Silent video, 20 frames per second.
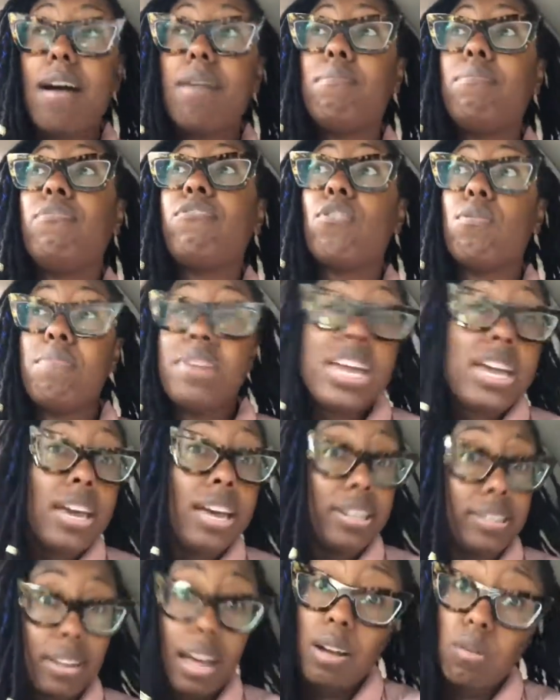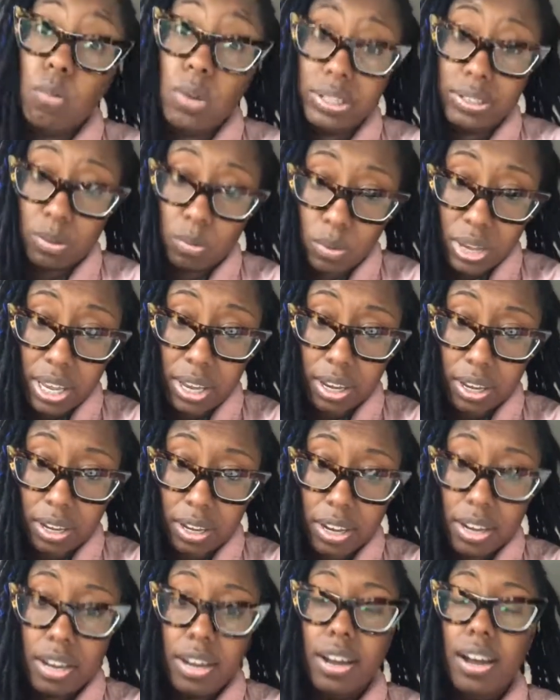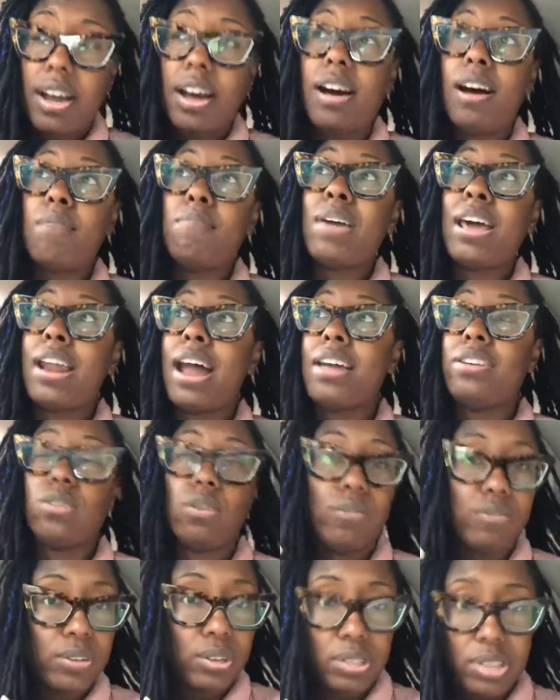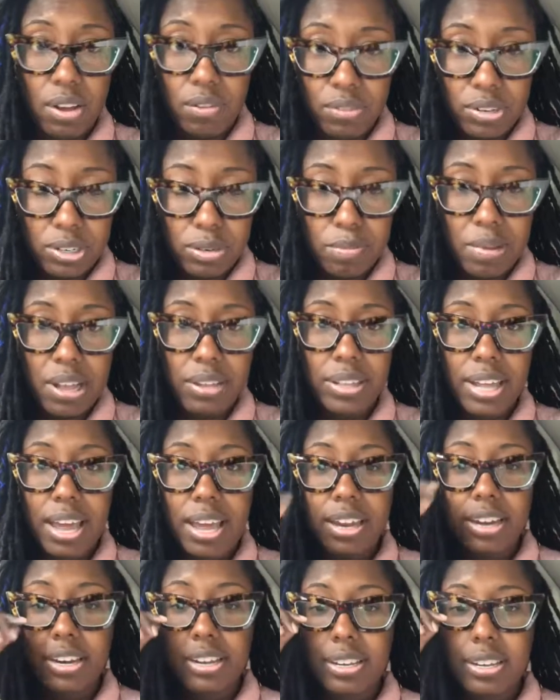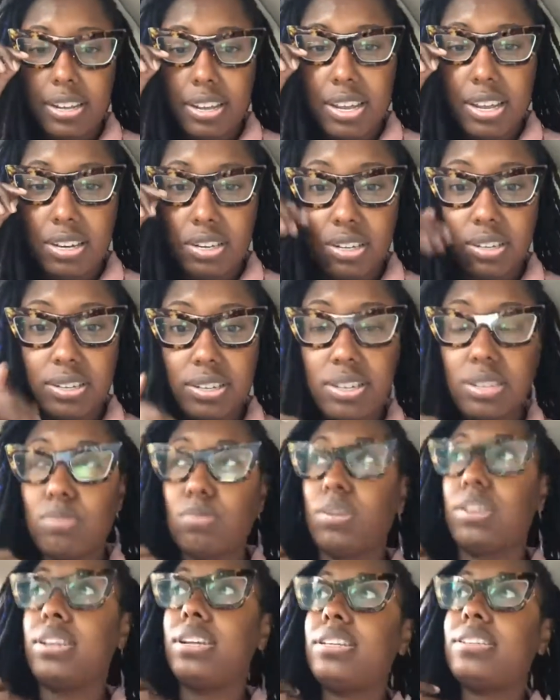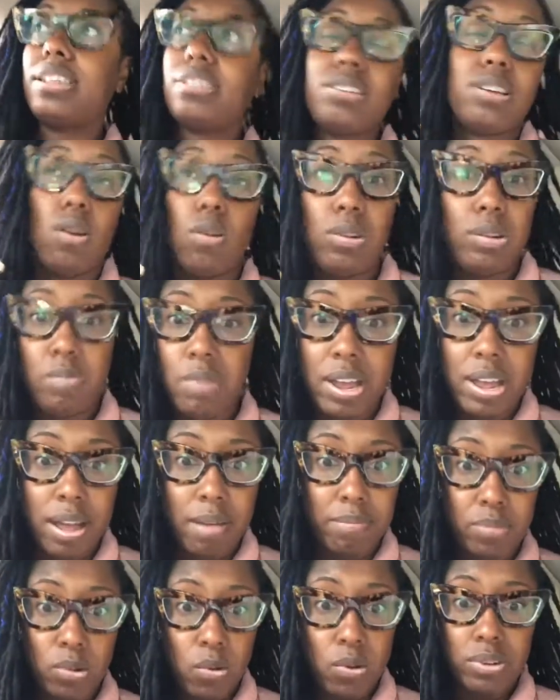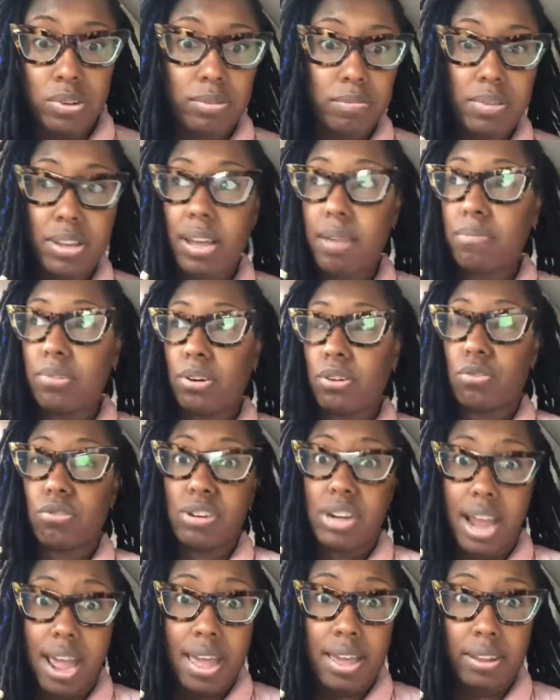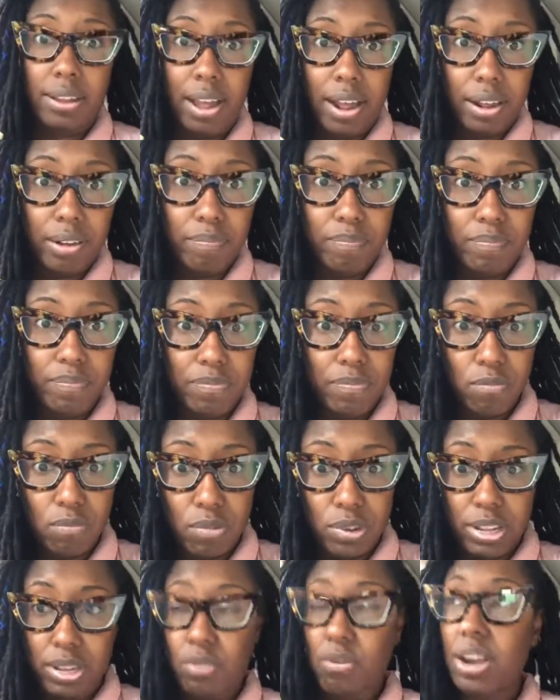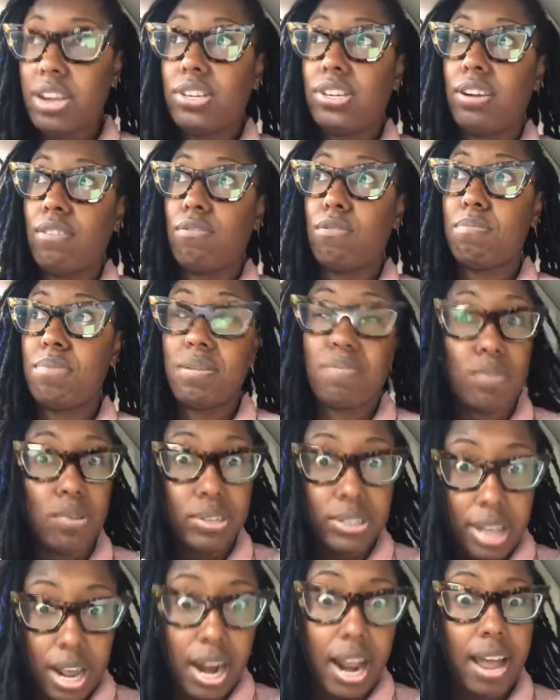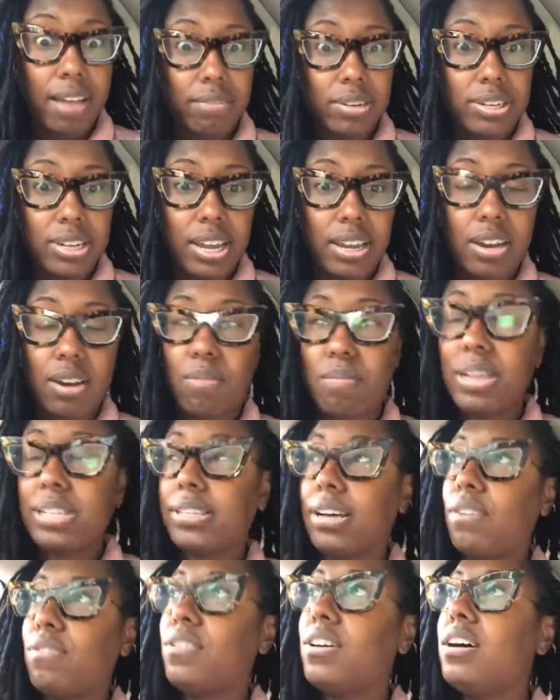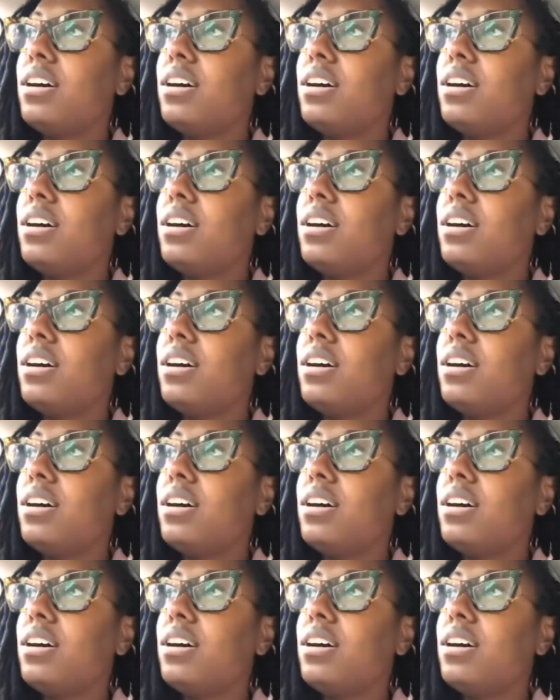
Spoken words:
For me, it's like once a week. And I don't feel selfish about that. It just is what it is. That's the only way I'm going to be able to create like really great shit for people, is that I have to take care of myself.